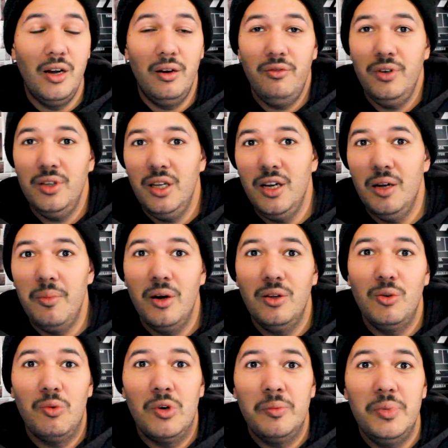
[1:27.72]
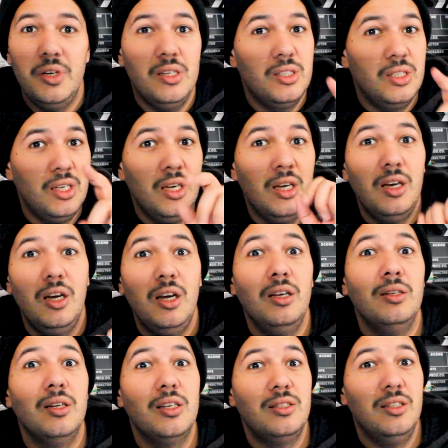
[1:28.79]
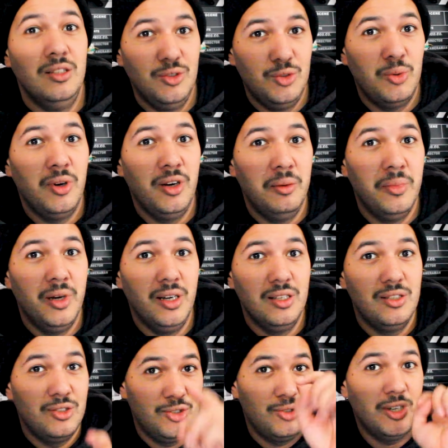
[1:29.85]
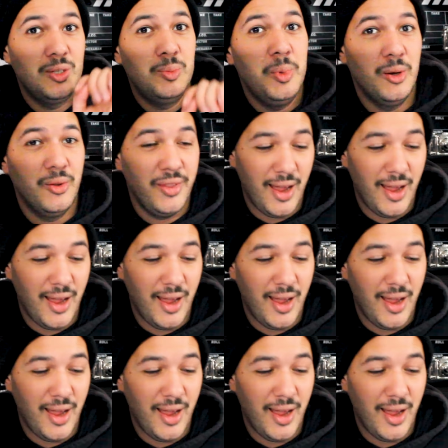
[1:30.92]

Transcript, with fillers: everything about the One Piece in less than 20 minutes. Trust me on